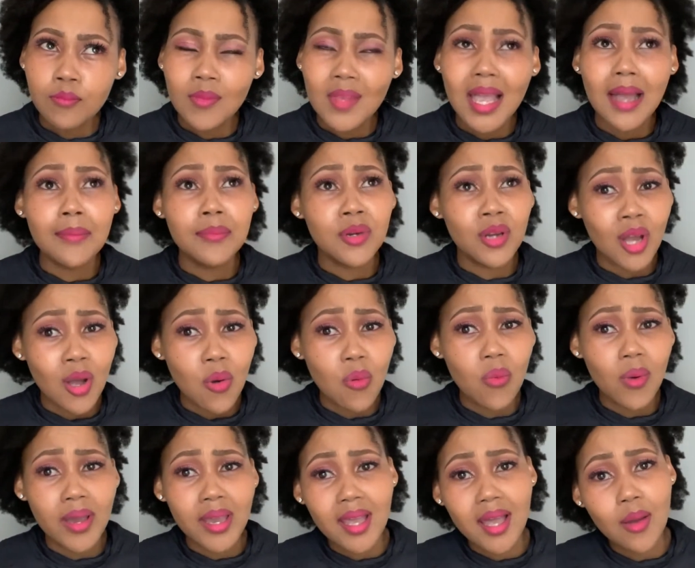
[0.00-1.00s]
I'm not
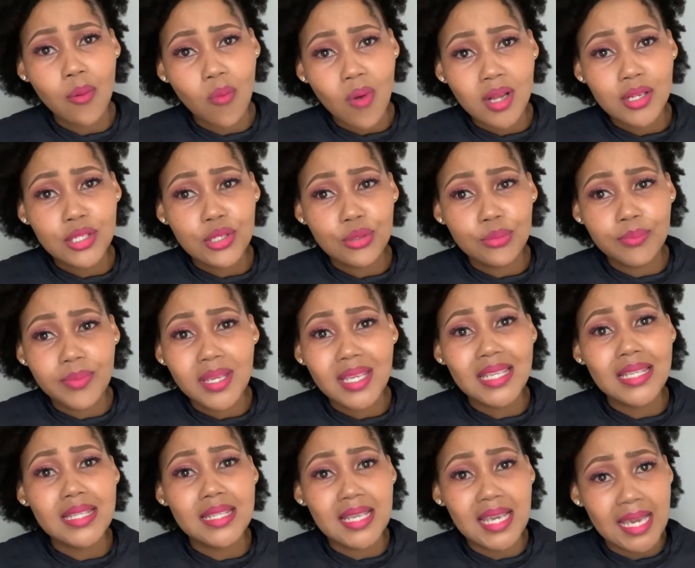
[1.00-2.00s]
where I want to be
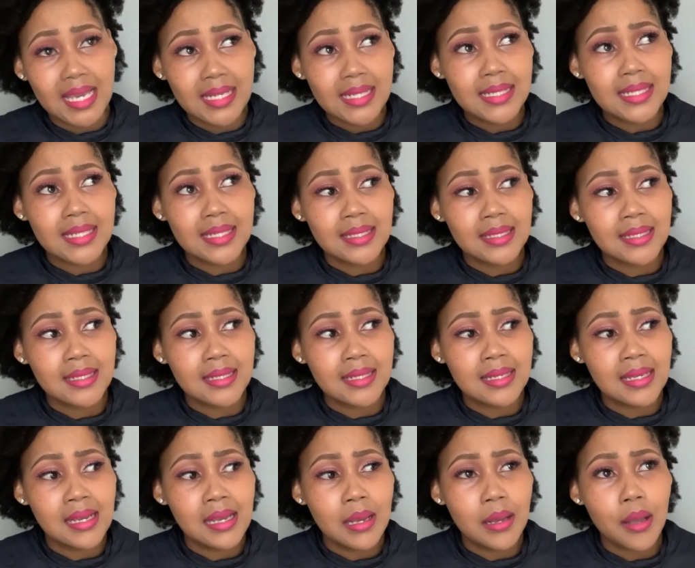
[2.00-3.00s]
yet,
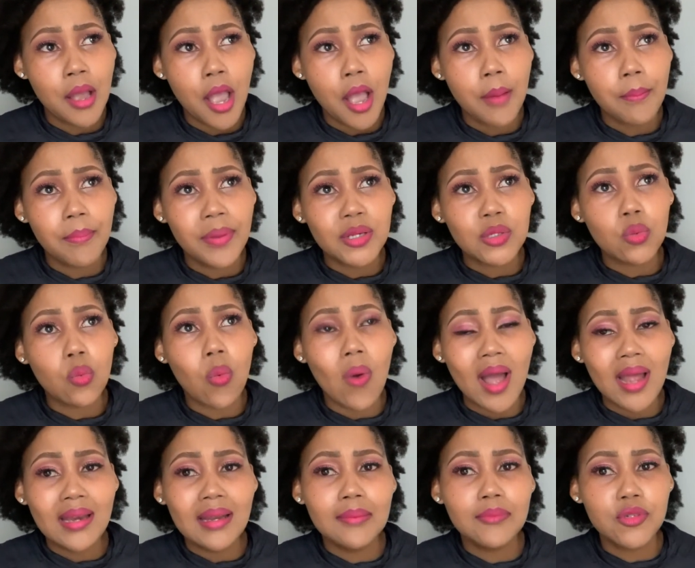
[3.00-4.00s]
but
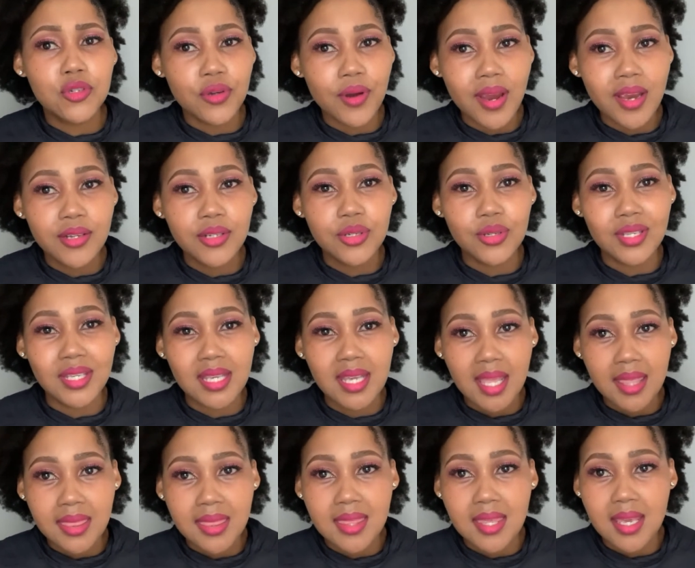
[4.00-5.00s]
while I'm trying to
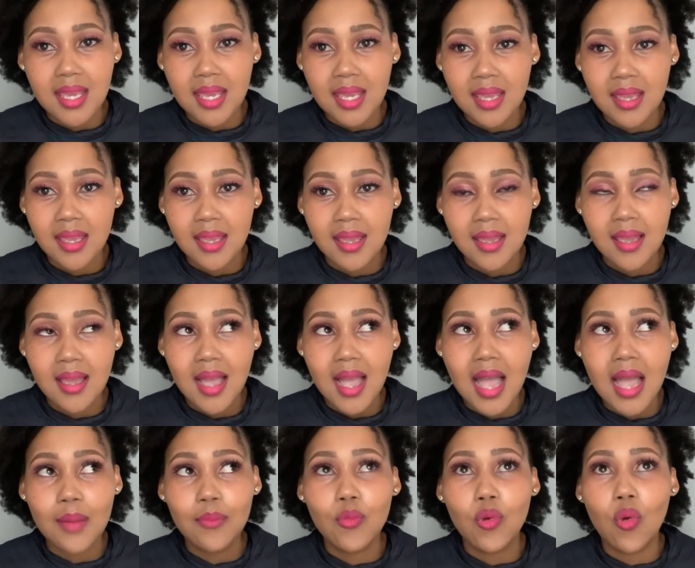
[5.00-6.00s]
get there,
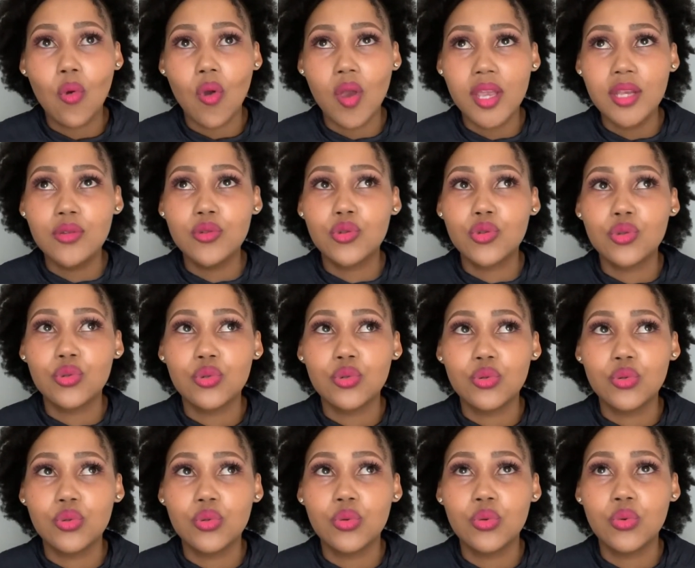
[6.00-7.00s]
I'm going
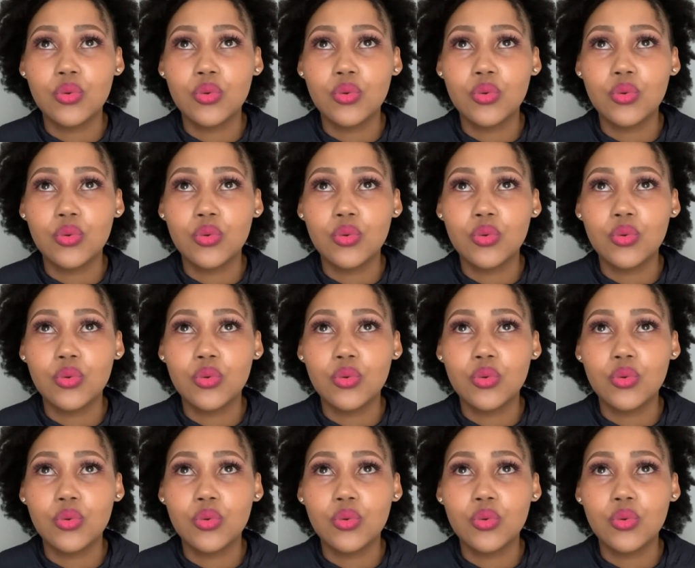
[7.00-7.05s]
to